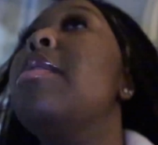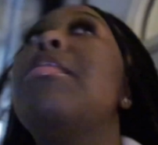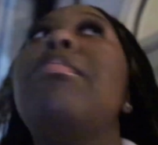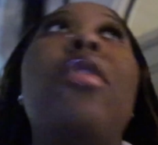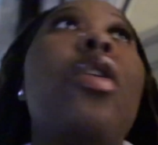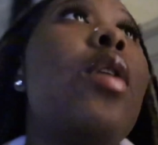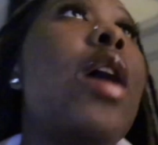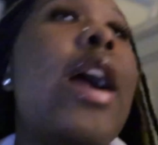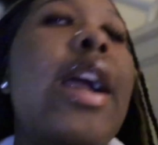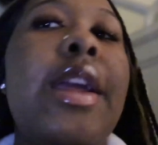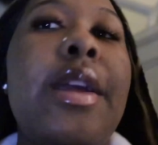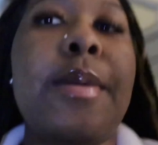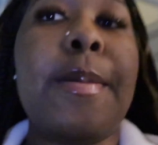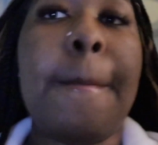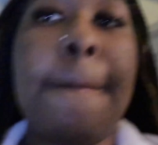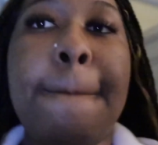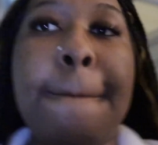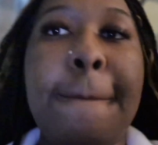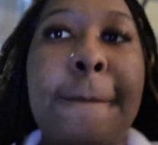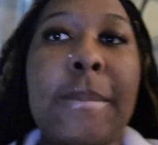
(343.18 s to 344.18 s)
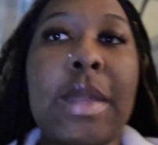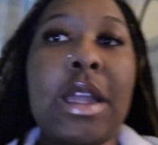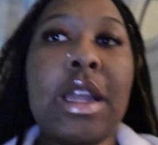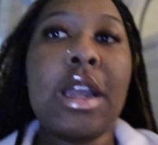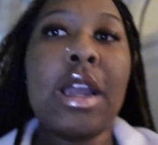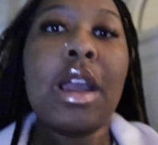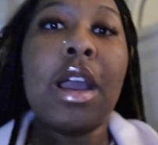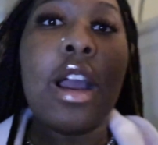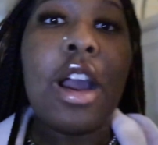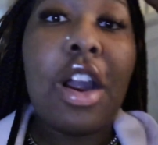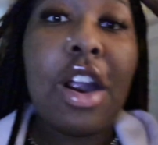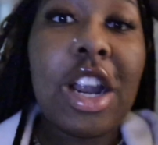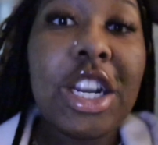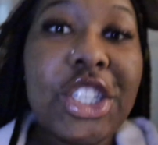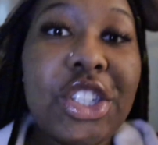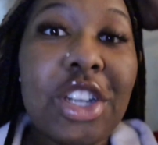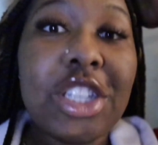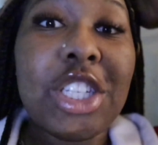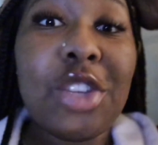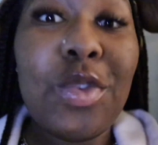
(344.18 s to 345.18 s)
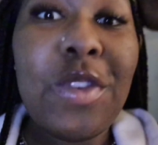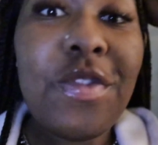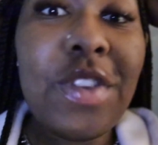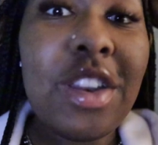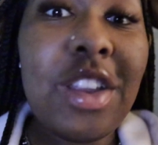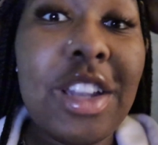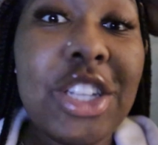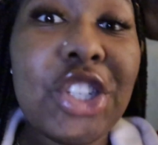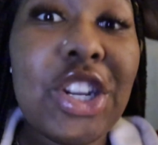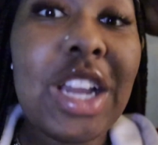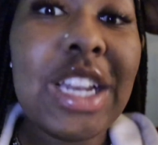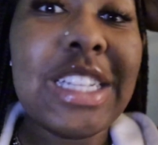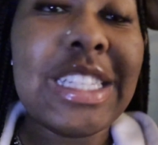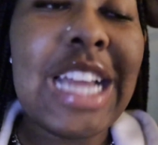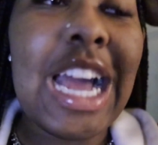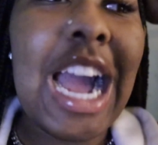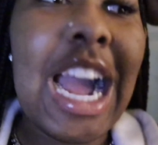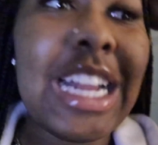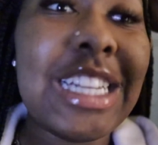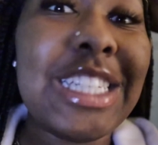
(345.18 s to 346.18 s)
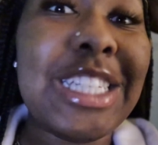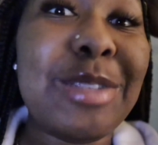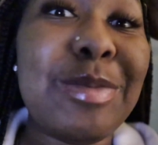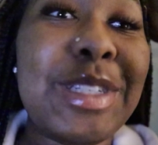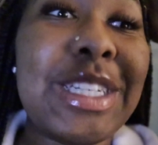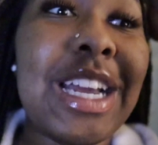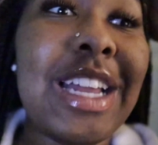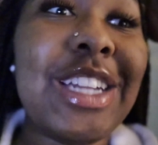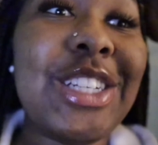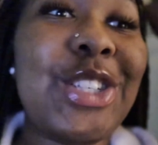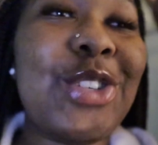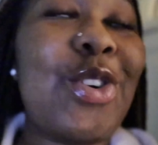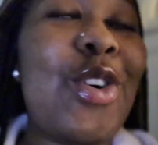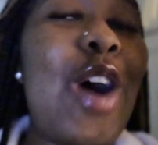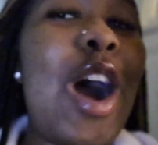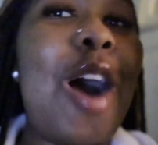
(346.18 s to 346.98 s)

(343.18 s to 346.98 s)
Mariah. All right, y'all. So we finna try this hot chip challenge, y'all.